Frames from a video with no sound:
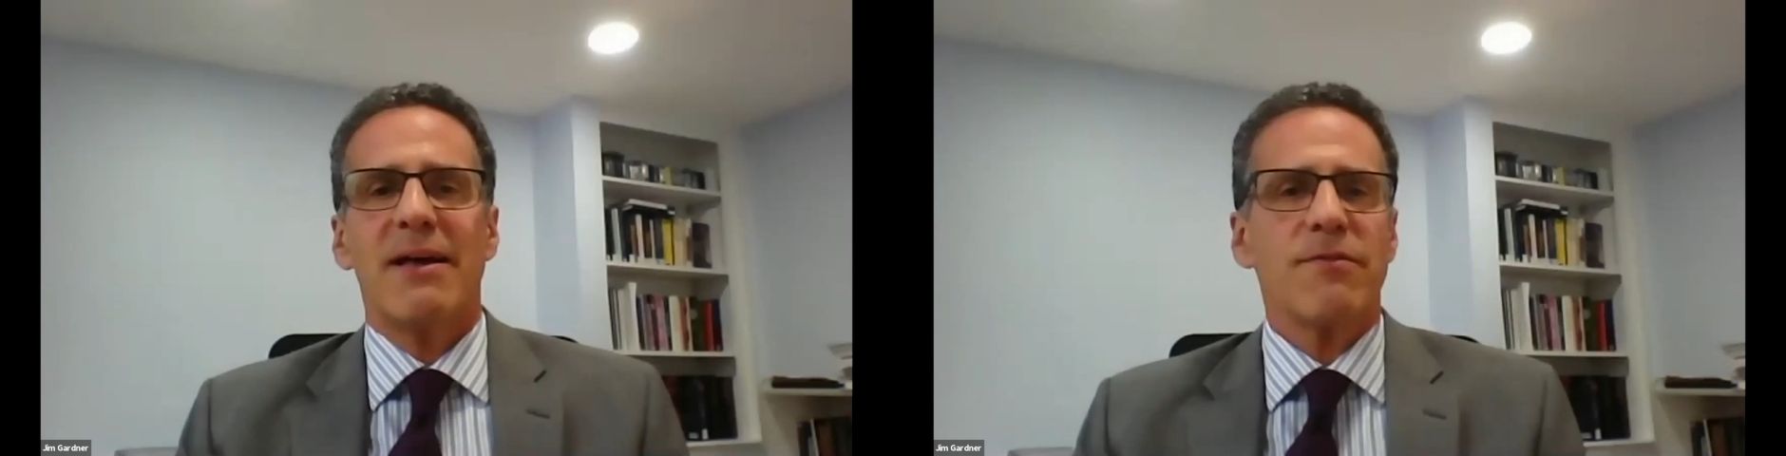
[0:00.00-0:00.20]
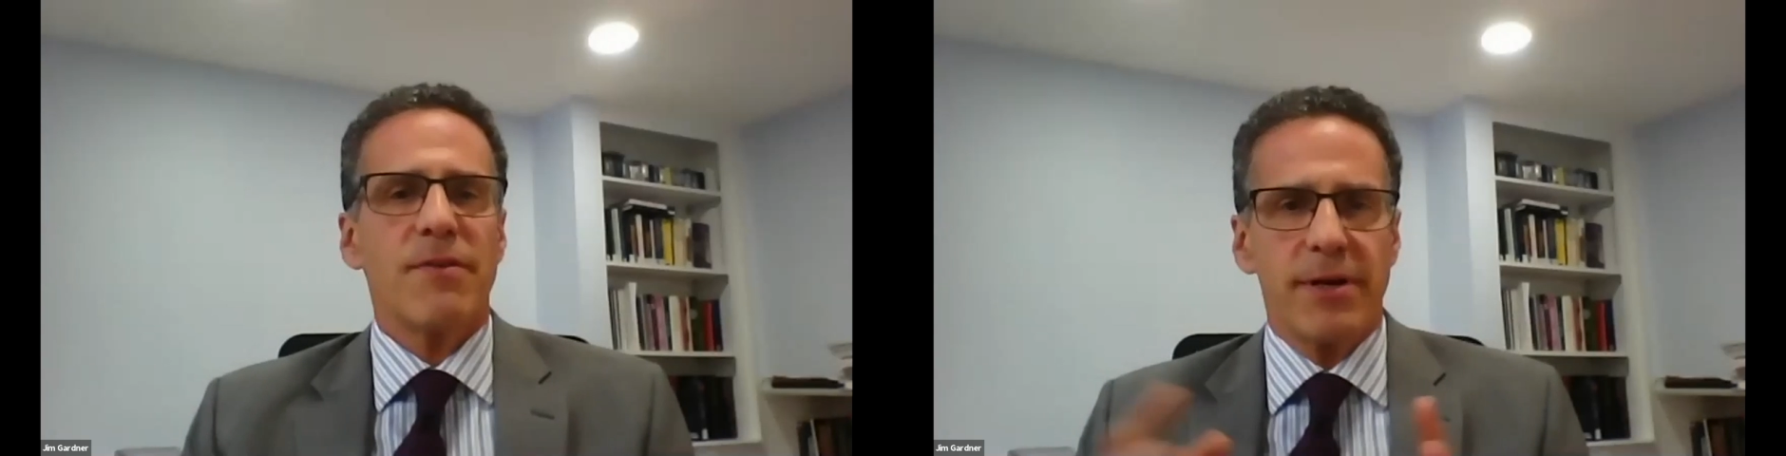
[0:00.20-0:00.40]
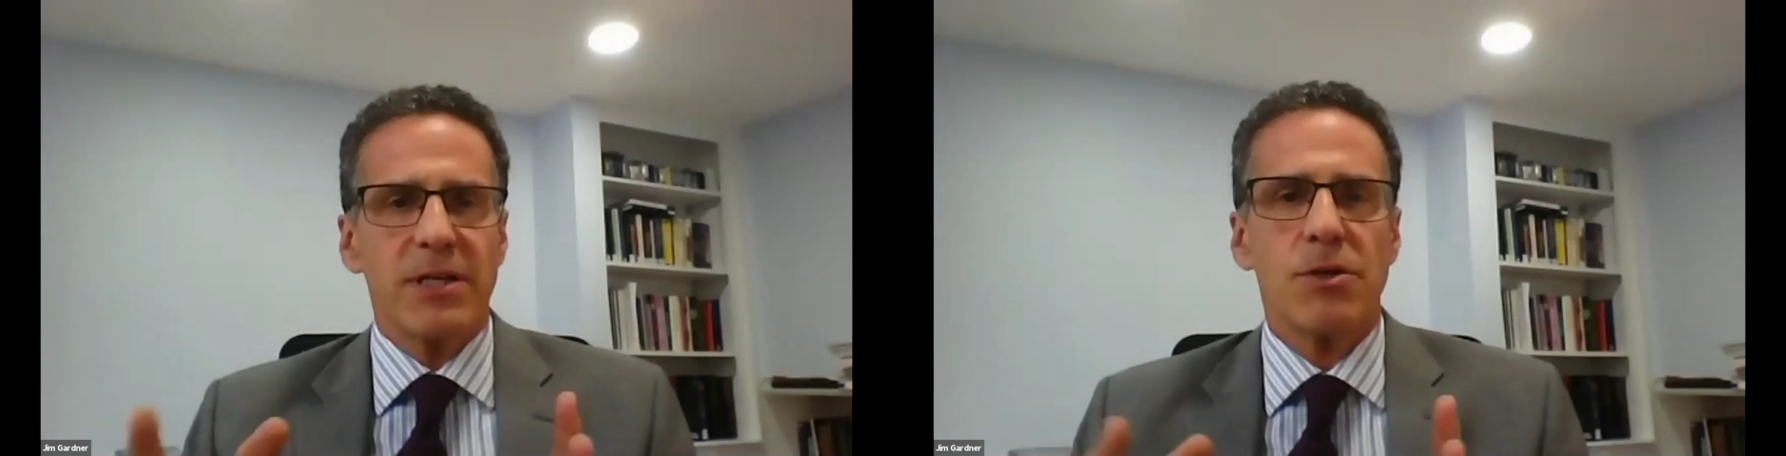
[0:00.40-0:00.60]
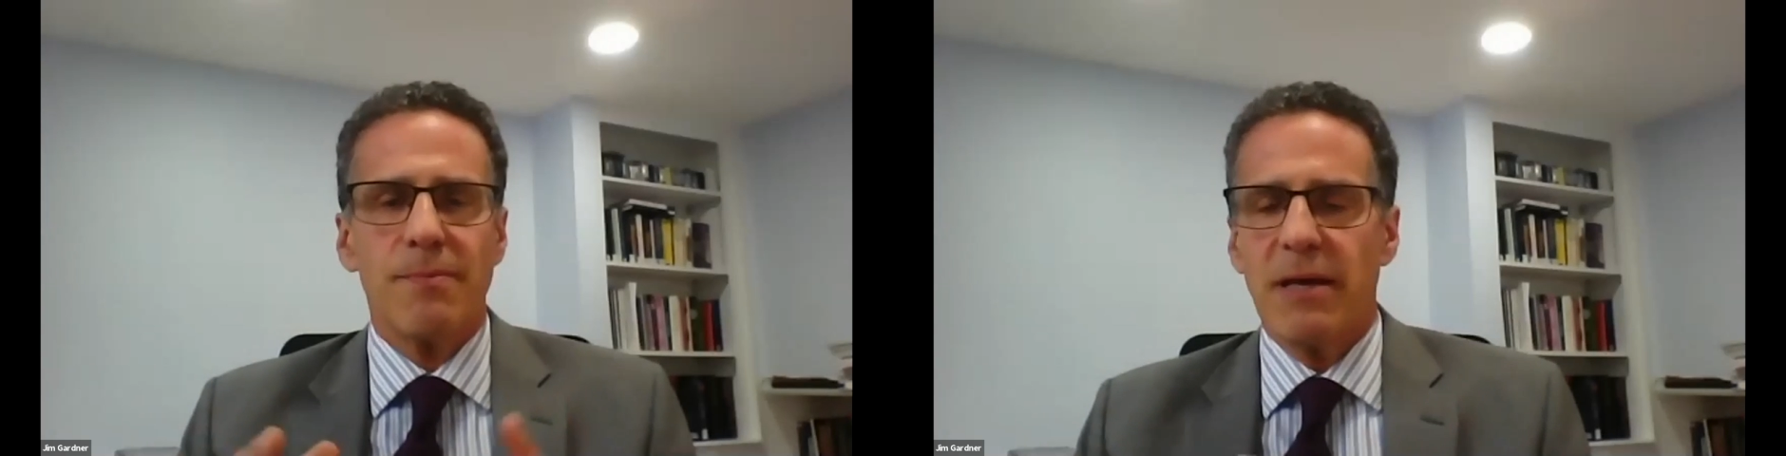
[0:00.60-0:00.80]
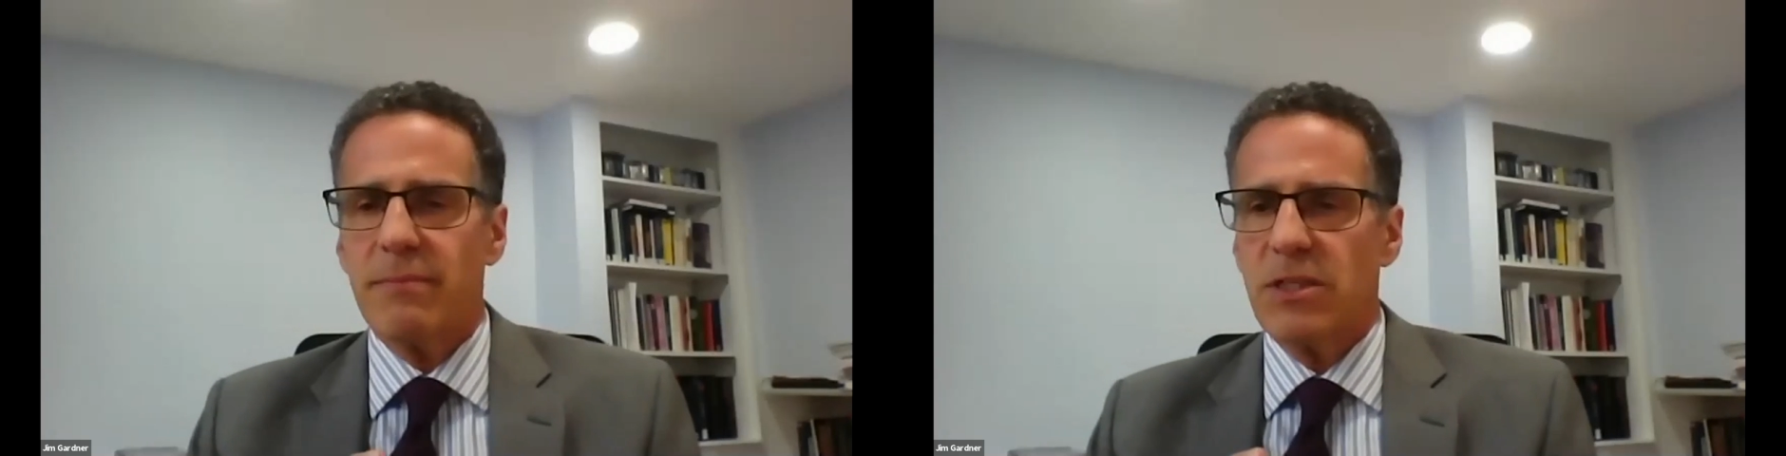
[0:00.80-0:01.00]
the various
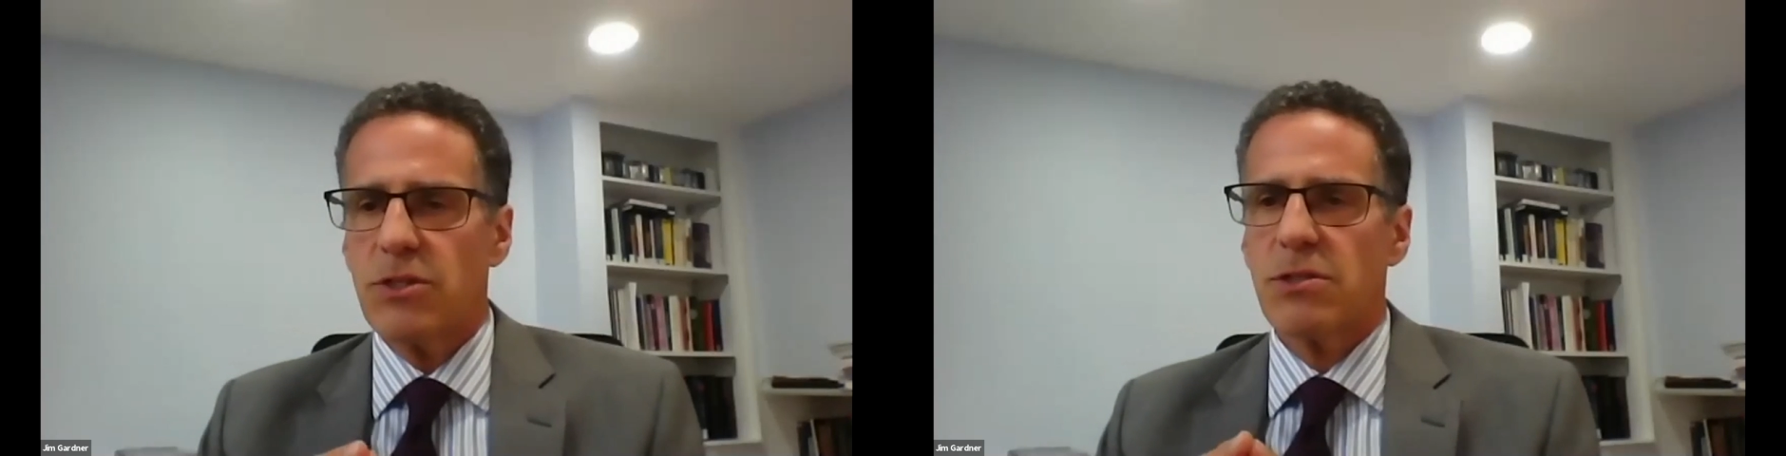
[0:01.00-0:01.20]
amendments.